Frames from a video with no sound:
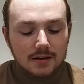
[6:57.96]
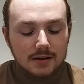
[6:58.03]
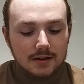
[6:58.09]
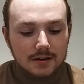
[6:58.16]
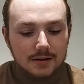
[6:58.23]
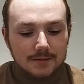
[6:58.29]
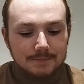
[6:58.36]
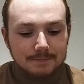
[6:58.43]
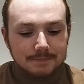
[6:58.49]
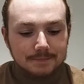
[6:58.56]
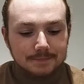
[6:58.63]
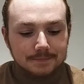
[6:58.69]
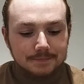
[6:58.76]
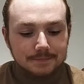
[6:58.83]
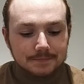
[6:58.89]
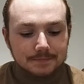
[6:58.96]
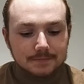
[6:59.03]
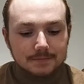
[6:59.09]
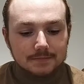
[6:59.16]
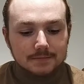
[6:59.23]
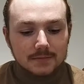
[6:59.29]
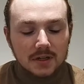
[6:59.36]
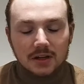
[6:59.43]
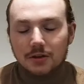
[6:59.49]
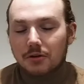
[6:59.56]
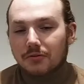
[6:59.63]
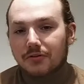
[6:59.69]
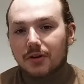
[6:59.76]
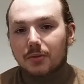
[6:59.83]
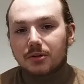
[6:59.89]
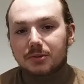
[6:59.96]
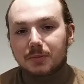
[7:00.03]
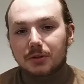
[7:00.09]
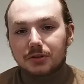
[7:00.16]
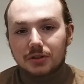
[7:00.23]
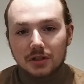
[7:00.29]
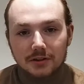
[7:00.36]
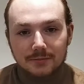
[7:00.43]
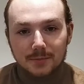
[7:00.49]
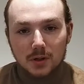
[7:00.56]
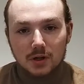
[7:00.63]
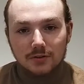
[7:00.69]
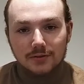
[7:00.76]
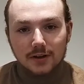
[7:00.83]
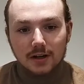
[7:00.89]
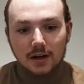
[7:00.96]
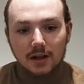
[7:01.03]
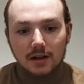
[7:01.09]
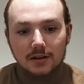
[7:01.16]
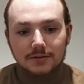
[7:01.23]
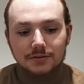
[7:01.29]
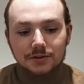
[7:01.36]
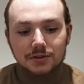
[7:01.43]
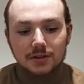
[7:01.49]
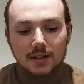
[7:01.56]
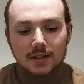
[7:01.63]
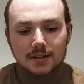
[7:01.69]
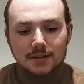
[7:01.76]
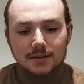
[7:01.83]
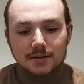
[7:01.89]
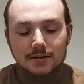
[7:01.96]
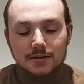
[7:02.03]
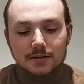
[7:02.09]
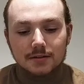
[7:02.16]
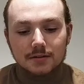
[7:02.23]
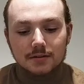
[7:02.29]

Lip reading: And I don't think we're supposed to live perfect lives, and